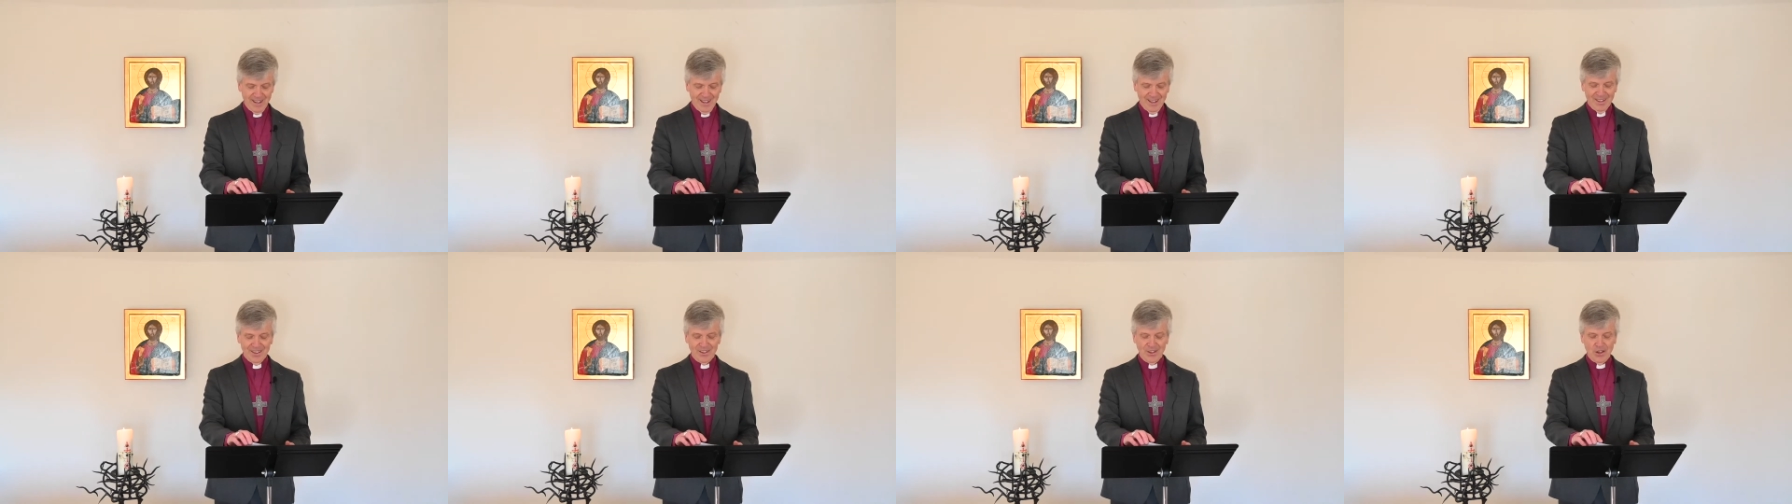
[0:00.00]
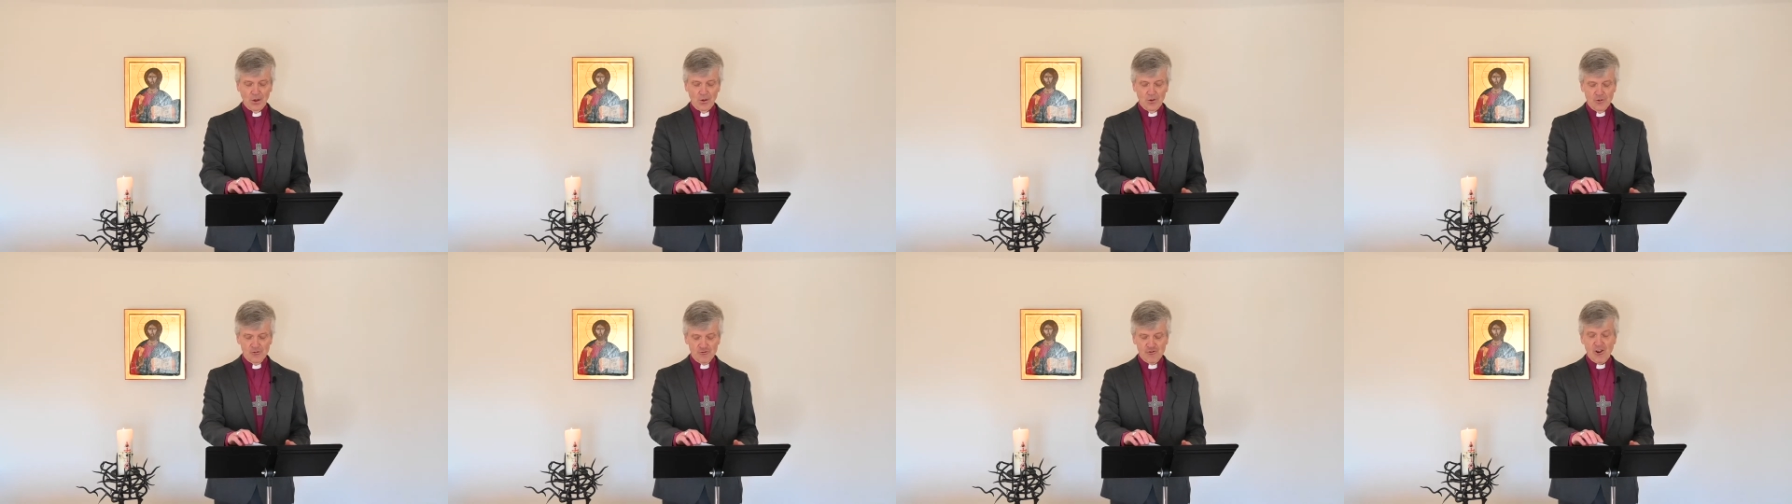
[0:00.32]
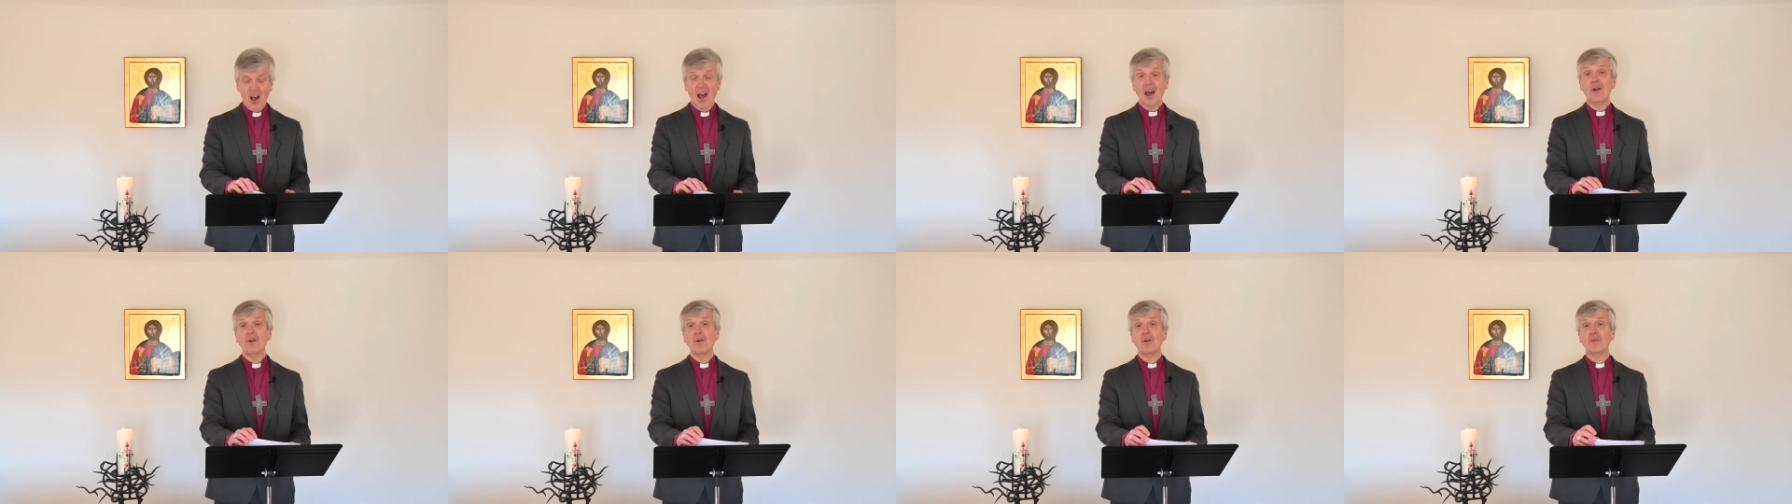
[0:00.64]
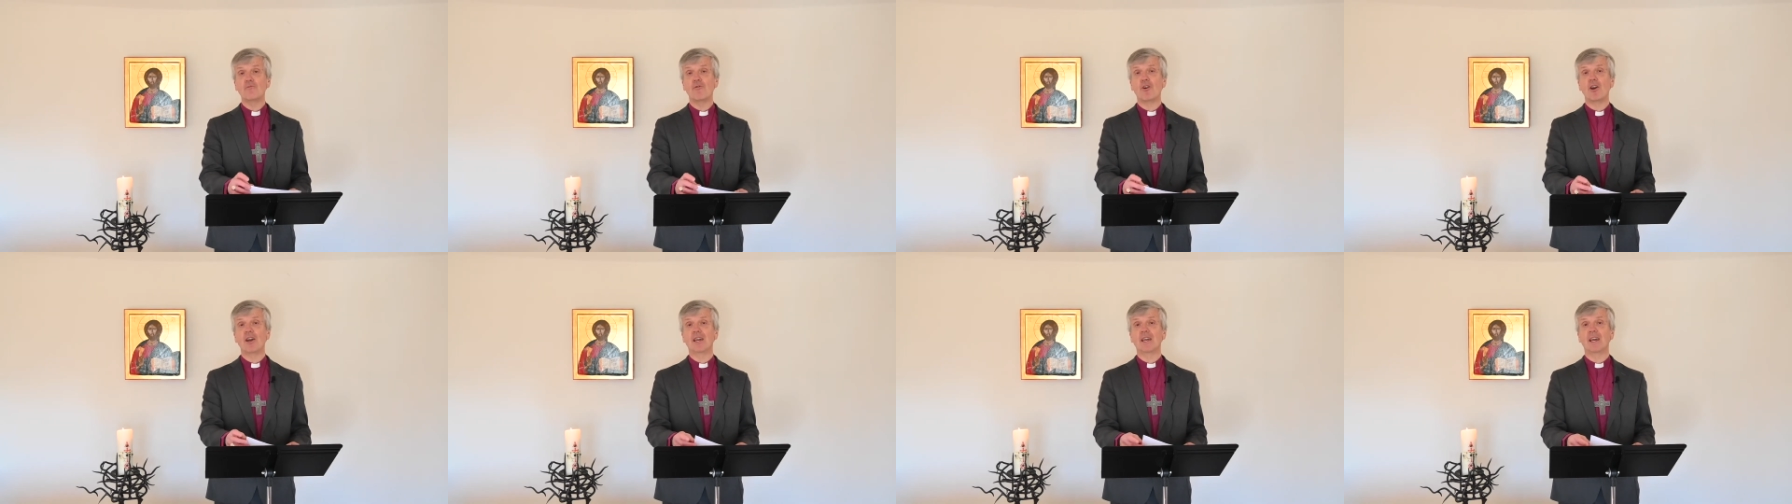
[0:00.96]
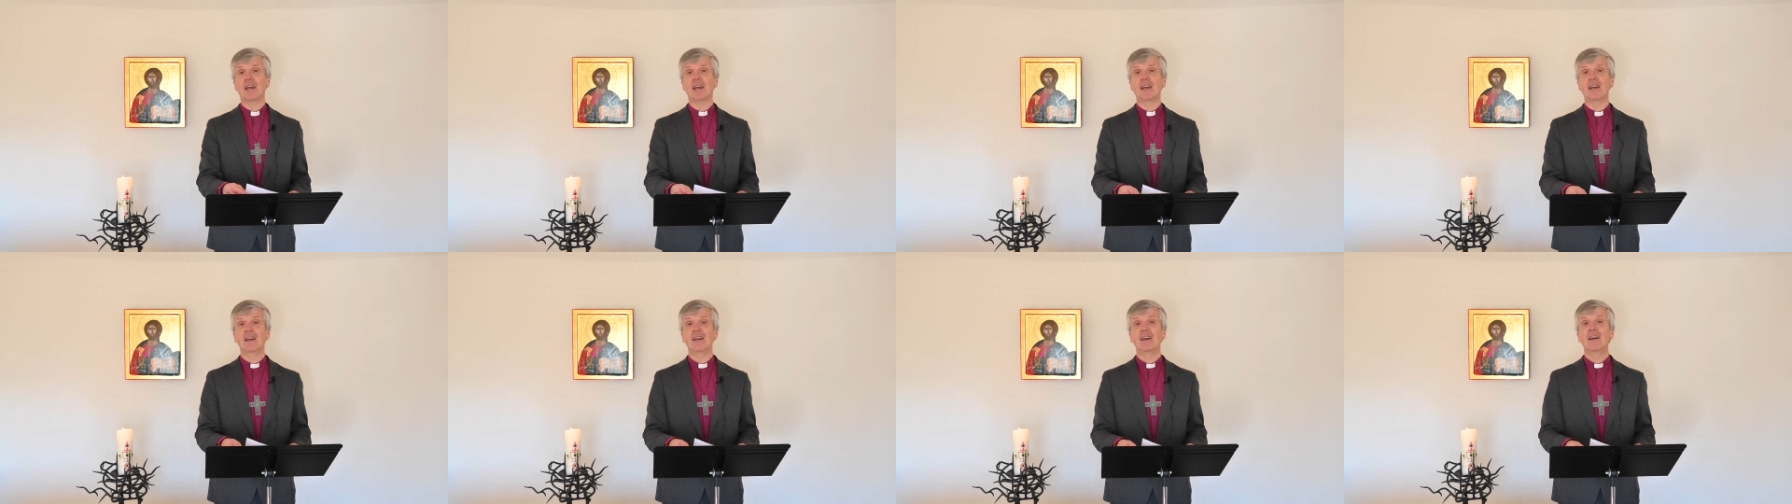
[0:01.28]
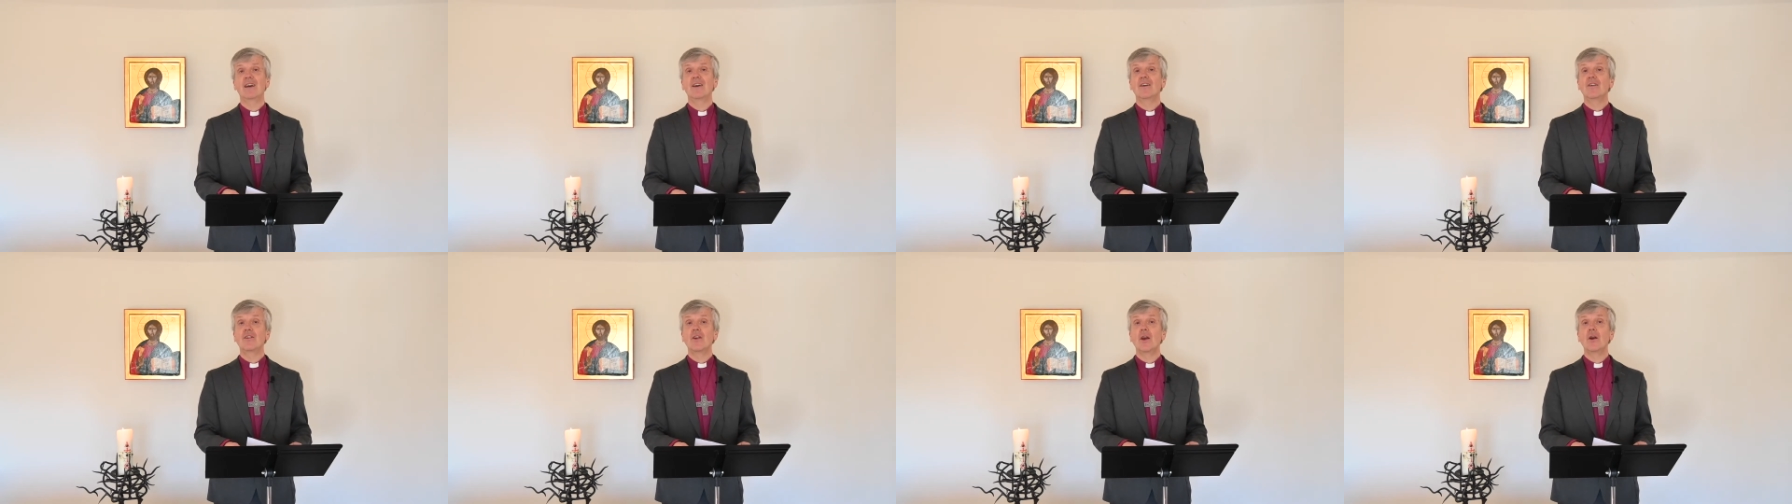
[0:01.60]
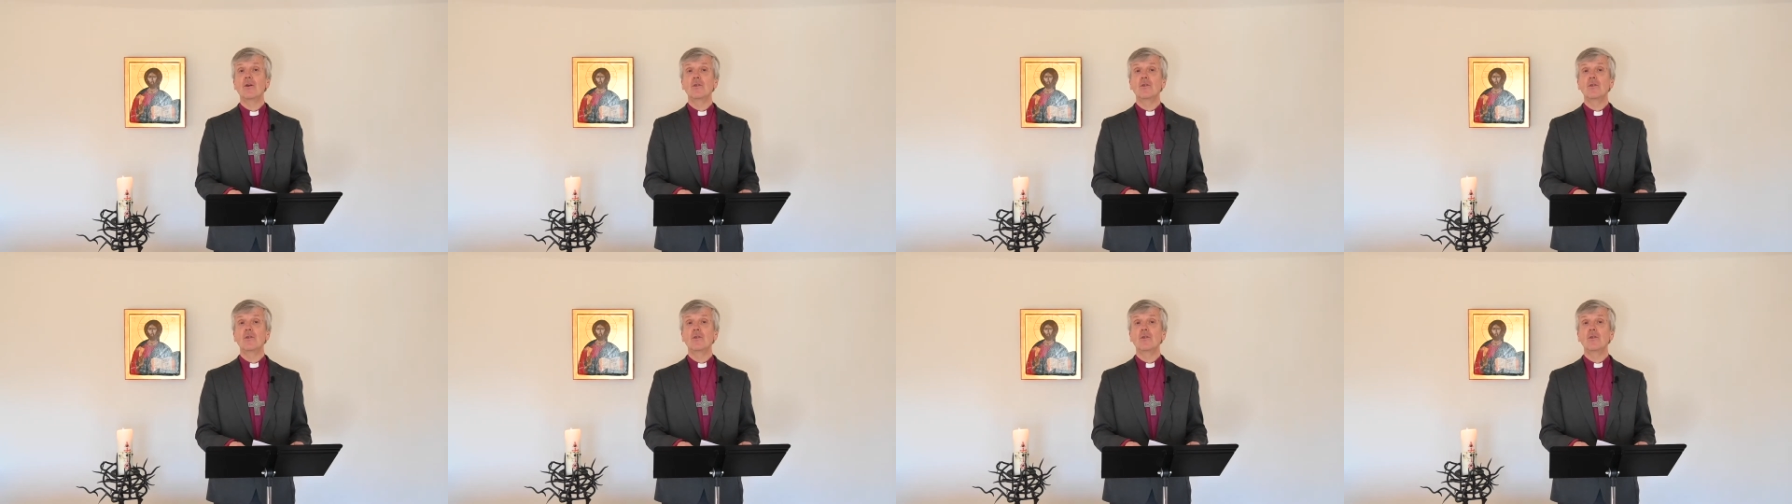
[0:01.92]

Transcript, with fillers: so groundbreaking, so